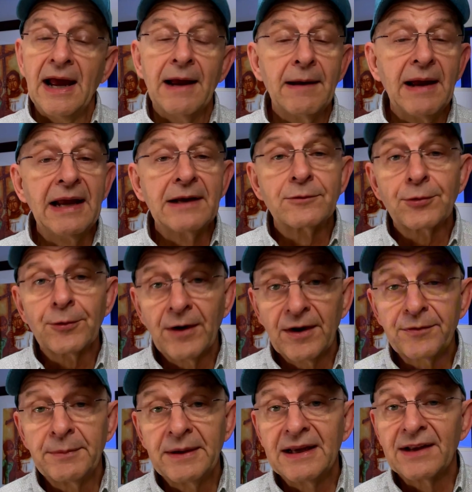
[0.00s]
And
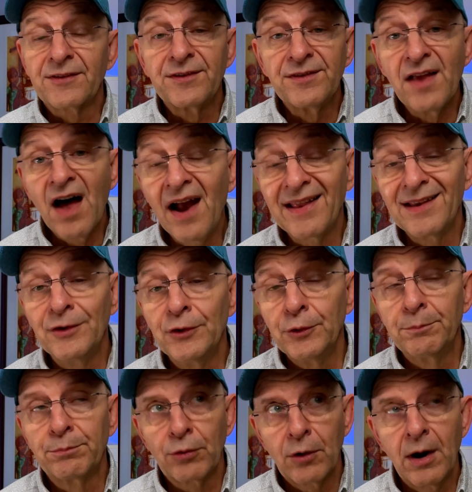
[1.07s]
trust me, it's not a
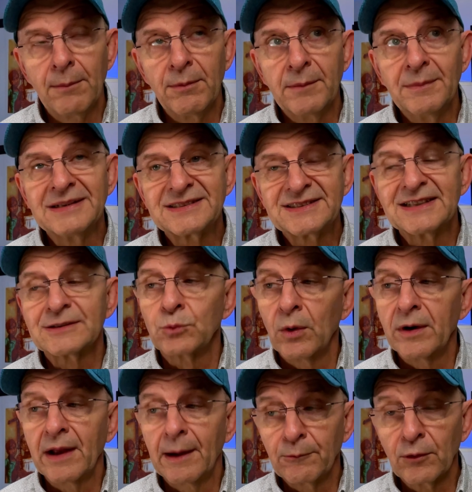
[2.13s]
new problem. It's just
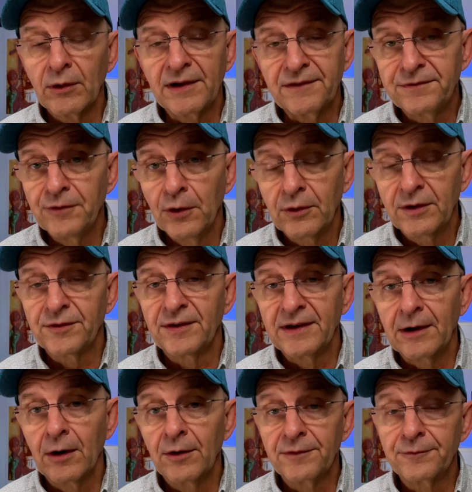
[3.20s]
one I'm really
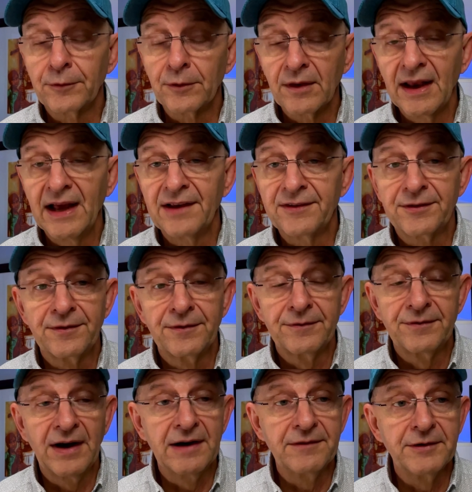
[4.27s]
focusing on for the last
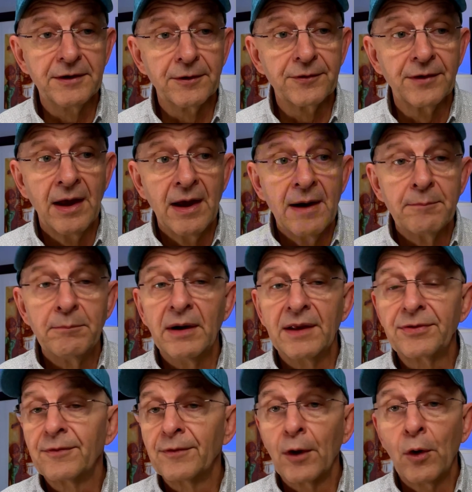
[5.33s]
5 years.
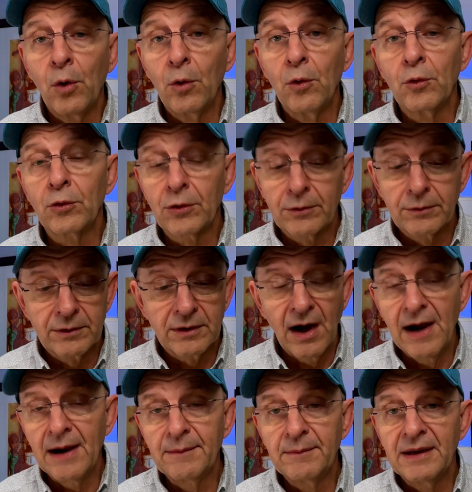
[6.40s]
But the whole
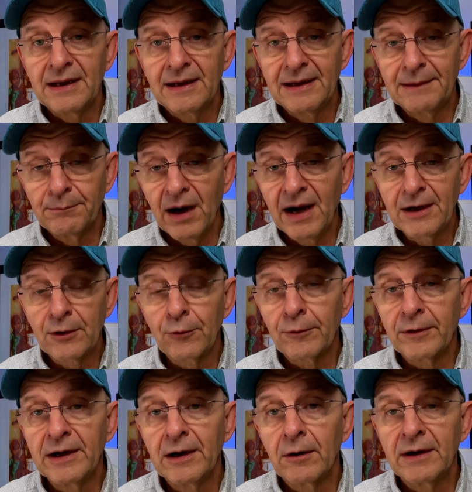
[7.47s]
time in my
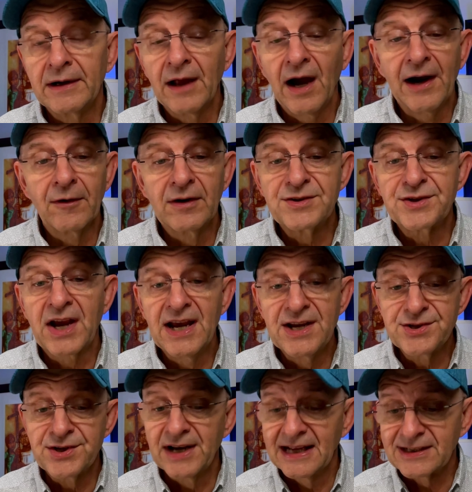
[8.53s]
career in higher
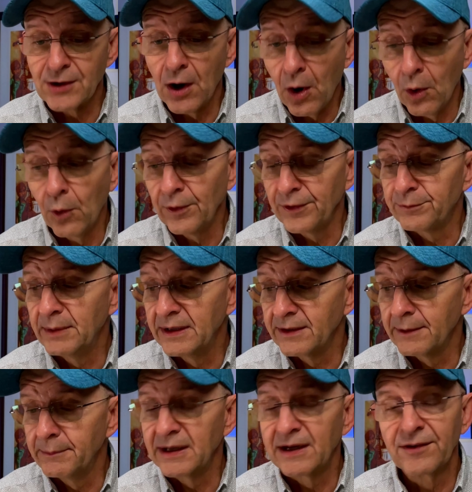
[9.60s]
education, that's always been
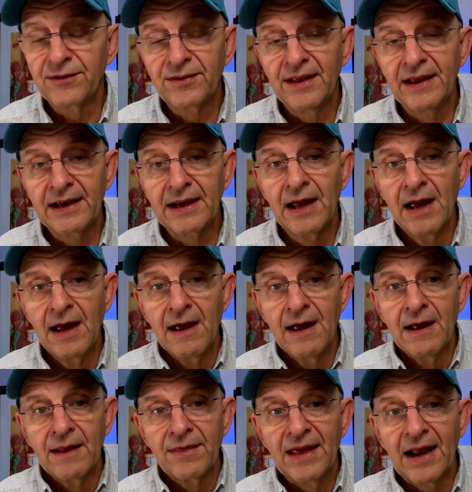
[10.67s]
the biggest thing
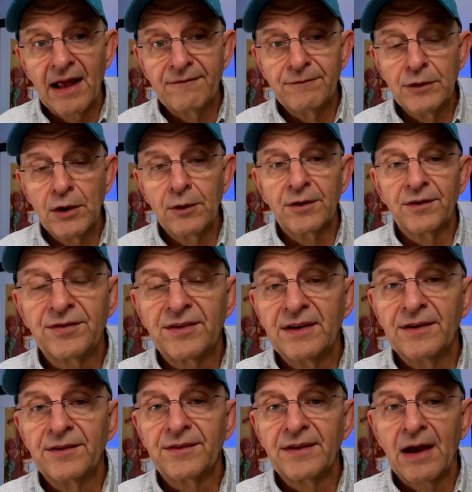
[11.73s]
that I've noticed,
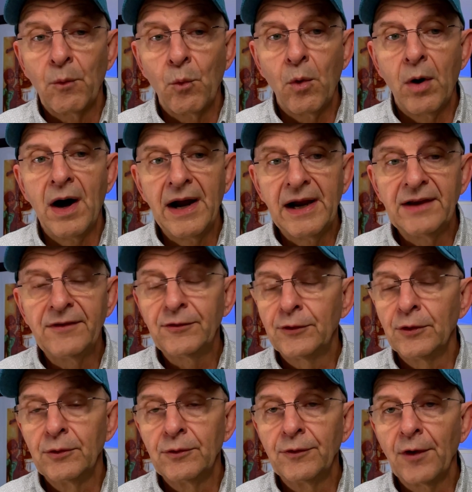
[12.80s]
is why
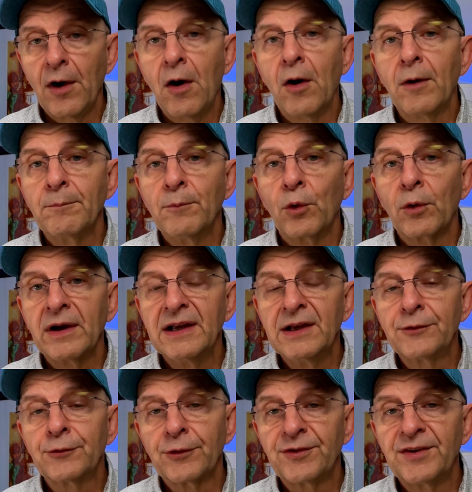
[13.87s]
students aren't more
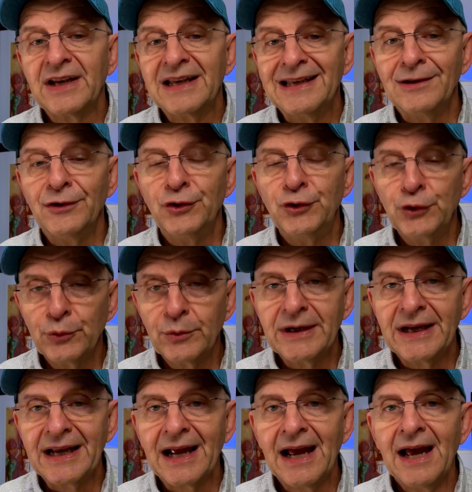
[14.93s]
interested in
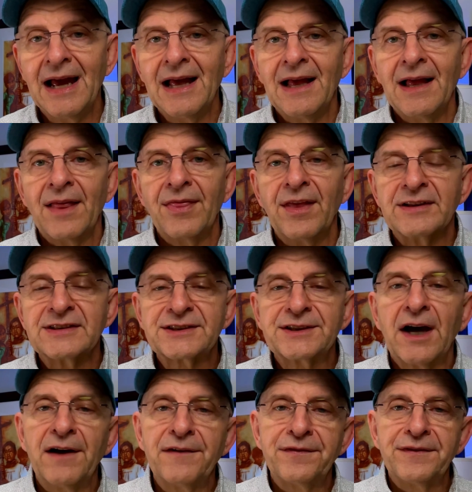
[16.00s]
doing the
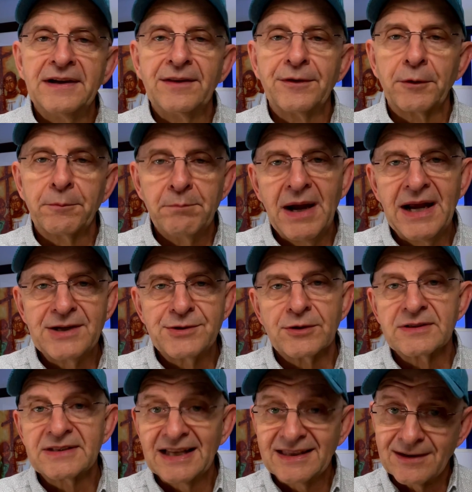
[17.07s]
stuff in their
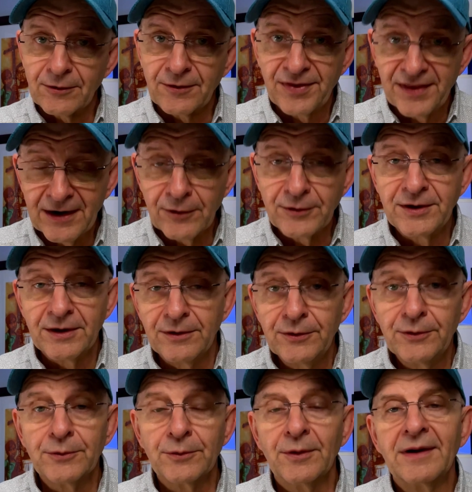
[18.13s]
majors that they're there to
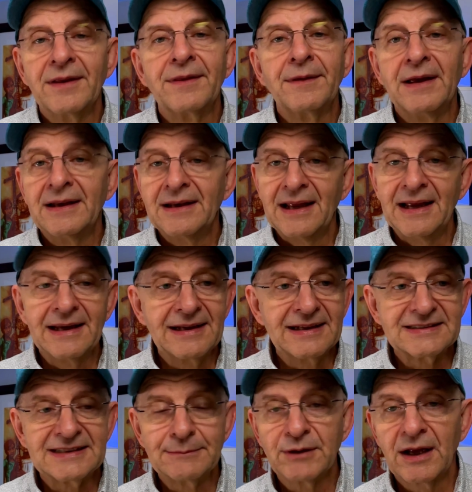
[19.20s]
do. And
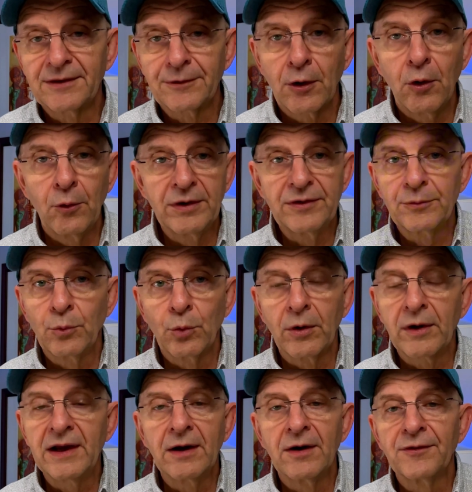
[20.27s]
it seems like they're always
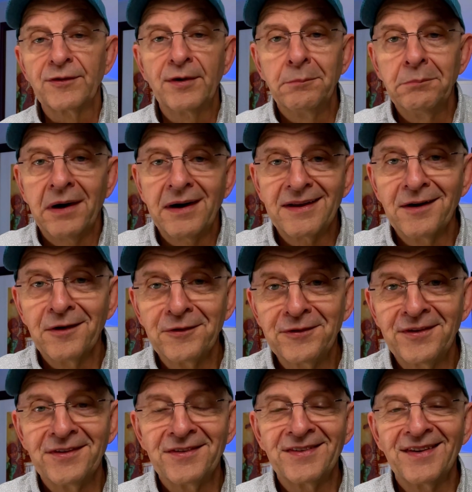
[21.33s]
working on somebody
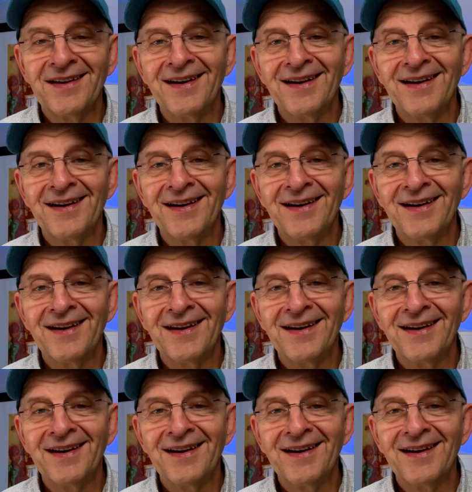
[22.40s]
else's